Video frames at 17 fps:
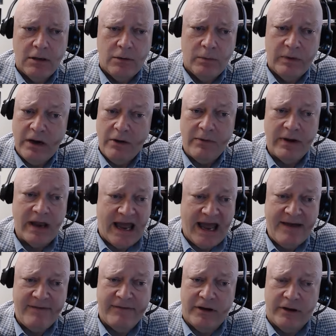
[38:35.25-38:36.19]
We don't
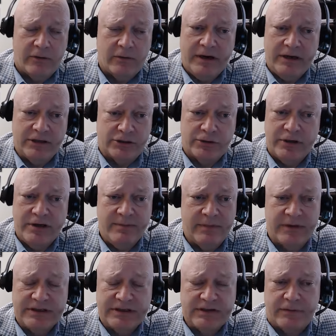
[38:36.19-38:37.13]
have any great
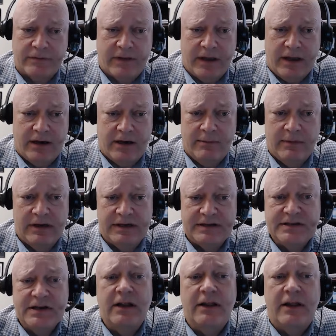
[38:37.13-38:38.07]
treatments for that. I mean,
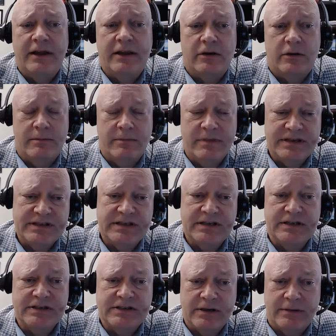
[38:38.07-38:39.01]
it's not like you're
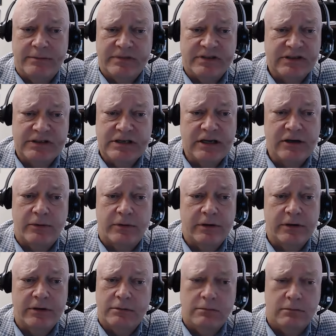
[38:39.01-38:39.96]
missing some
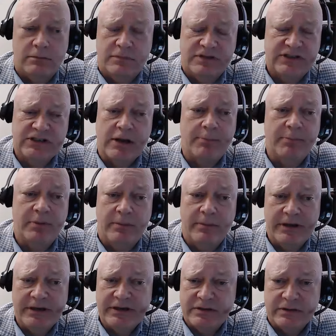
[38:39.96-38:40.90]
secret
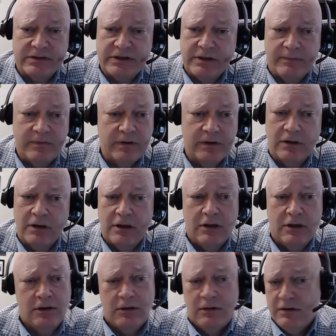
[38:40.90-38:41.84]
supplement or something.
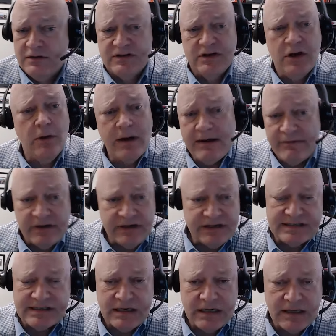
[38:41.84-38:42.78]
There's no
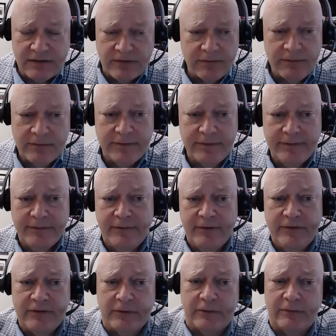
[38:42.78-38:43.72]
evidence,
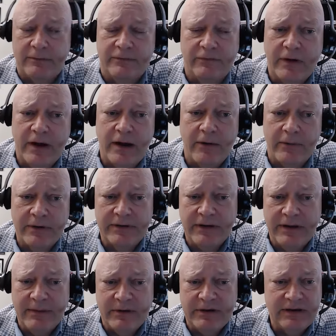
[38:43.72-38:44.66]
these are very
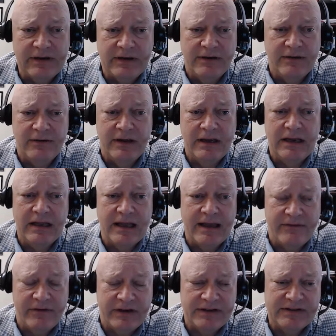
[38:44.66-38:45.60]
limited, any
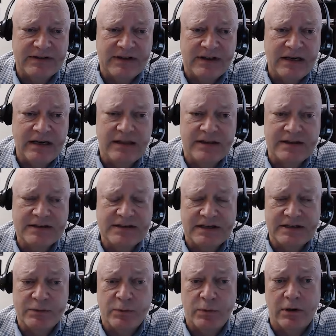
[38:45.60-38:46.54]
evidence that any of these
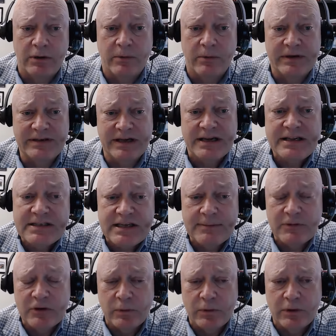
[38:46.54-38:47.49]
things work. What does
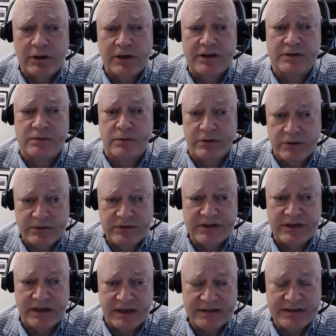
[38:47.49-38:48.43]
seem to work is
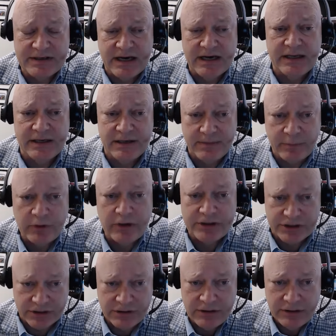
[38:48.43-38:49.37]
reducing anxiety and
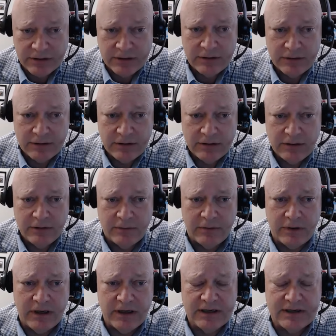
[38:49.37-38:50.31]
depression,
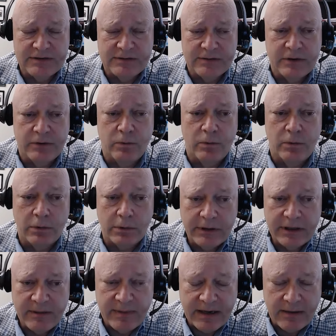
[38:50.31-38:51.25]
right? Because when you
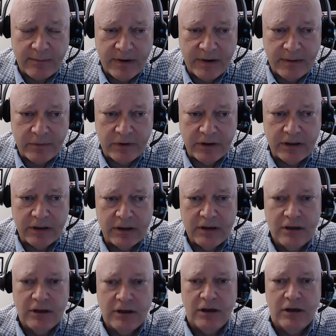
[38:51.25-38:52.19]
worry about memory,
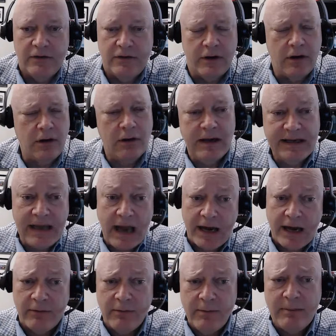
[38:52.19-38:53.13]
you oh, I
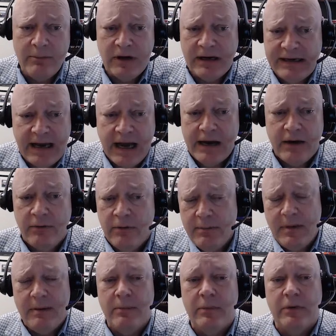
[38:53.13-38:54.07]
gotta
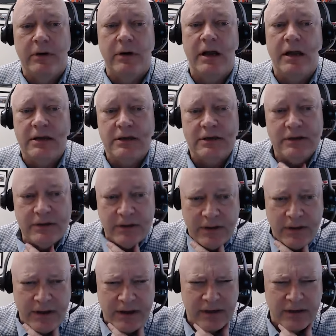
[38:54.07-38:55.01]
remember. And you're
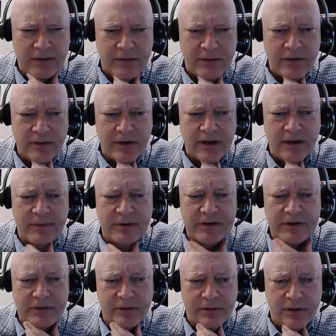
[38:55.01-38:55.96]
like, okay,
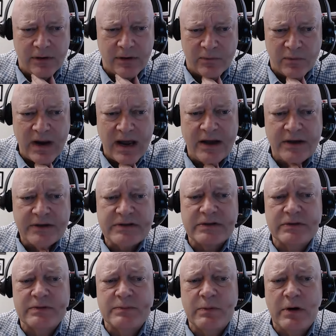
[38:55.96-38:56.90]
but your
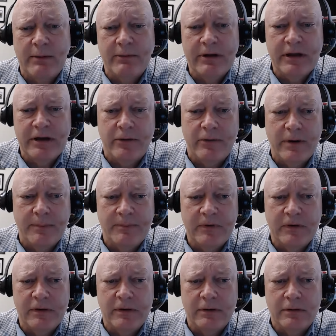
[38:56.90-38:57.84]
arousal's probably
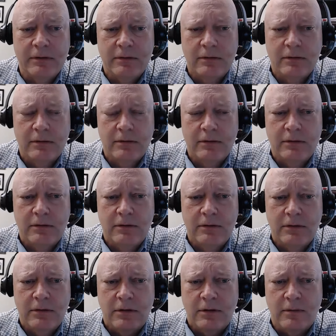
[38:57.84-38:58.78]
interrupting
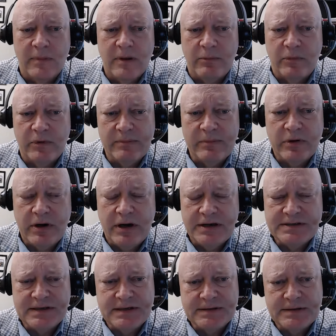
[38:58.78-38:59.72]
the memory
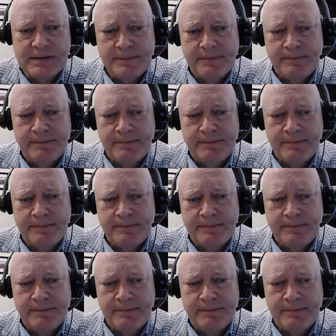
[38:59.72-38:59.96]
process.